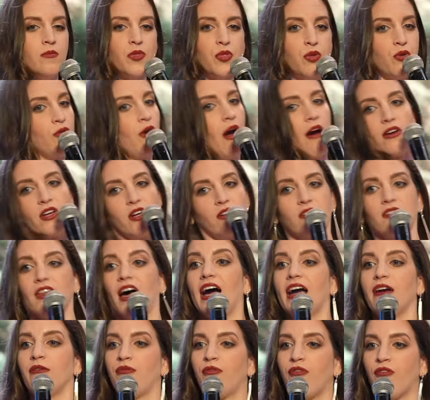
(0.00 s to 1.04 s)
throughout your
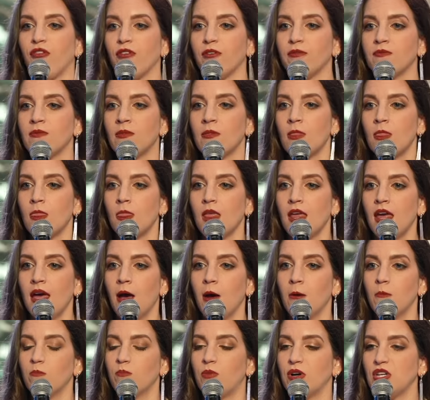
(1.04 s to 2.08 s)
life.
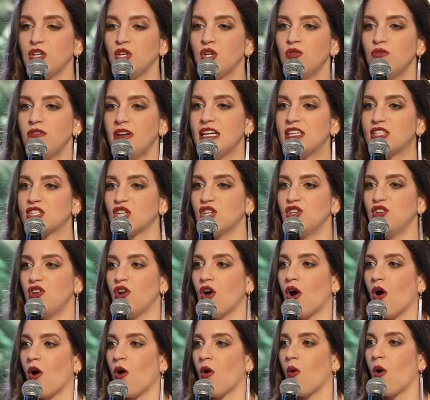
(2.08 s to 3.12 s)
But you need to
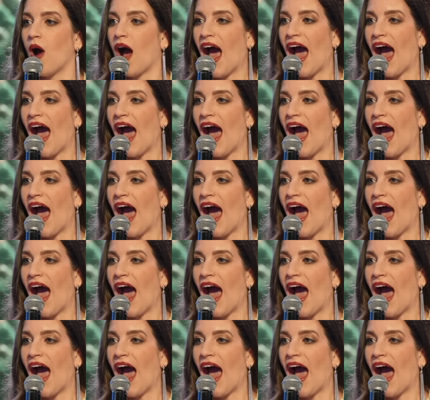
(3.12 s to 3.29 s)
know